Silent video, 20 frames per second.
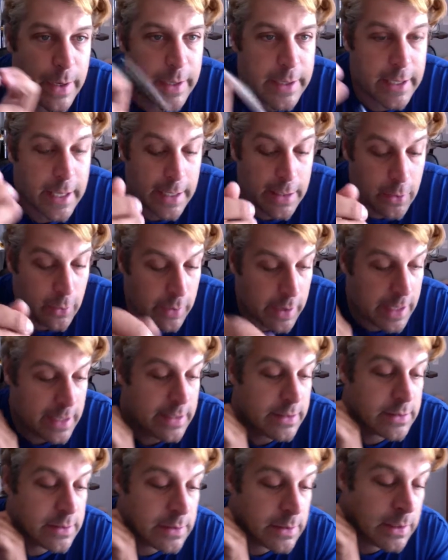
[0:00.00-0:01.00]
Knote
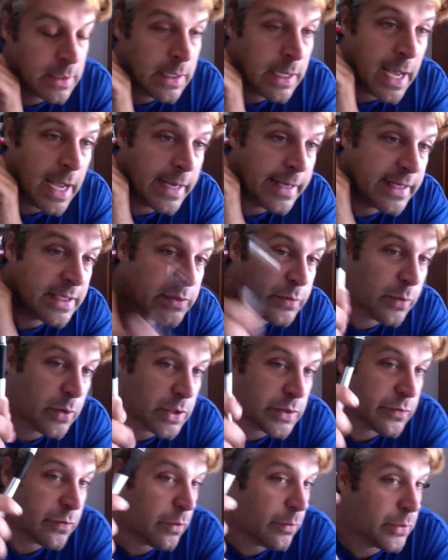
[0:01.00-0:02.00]
8, and this
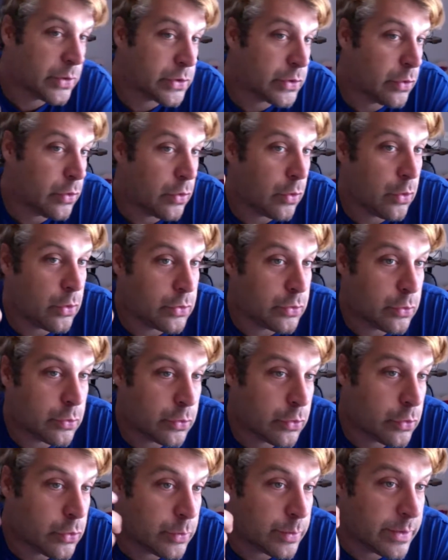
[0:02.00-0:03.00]
works for almost all
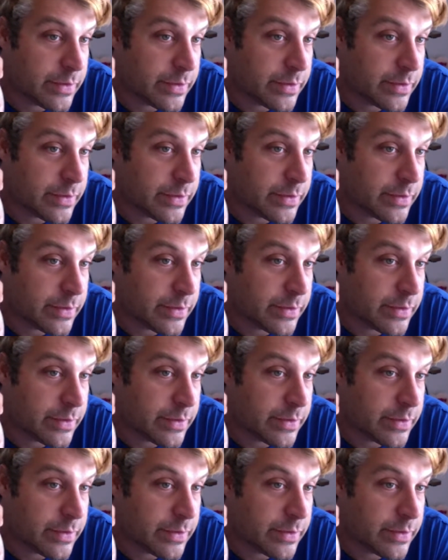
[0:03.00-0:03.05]
AudioCube